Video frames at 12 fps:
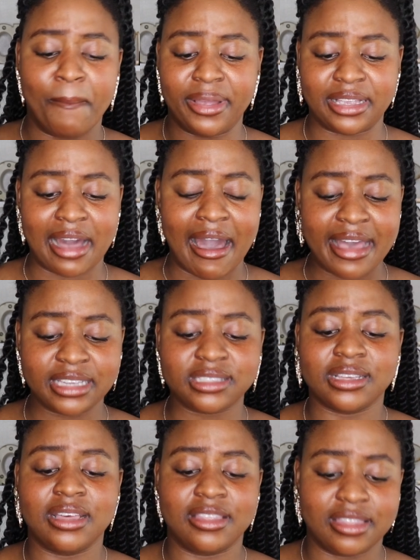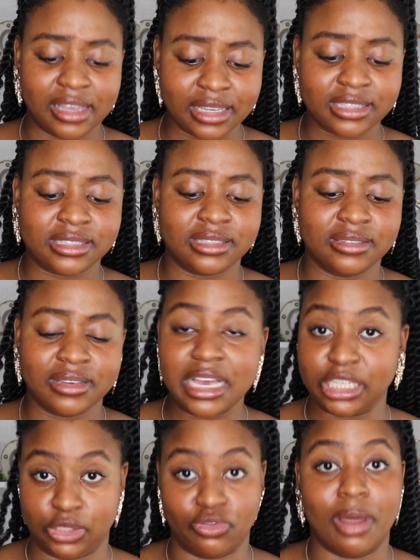but guys, this
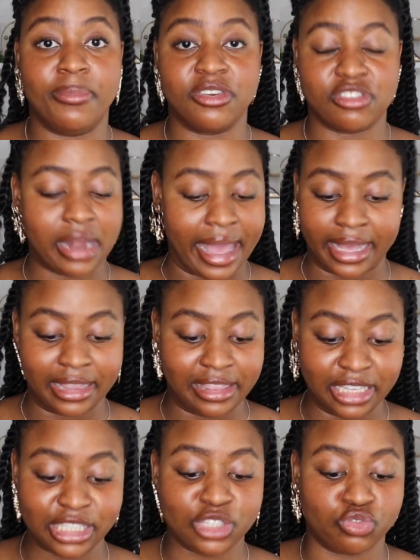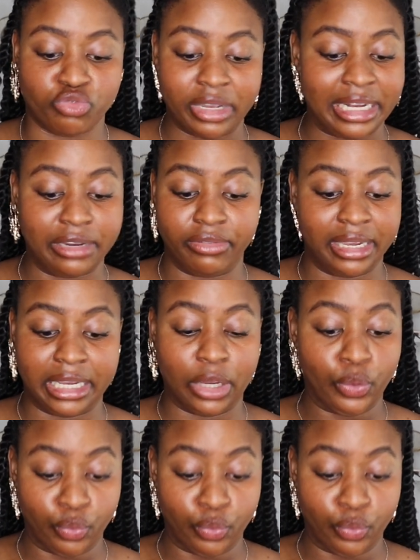is rubbish. Like this is really, really,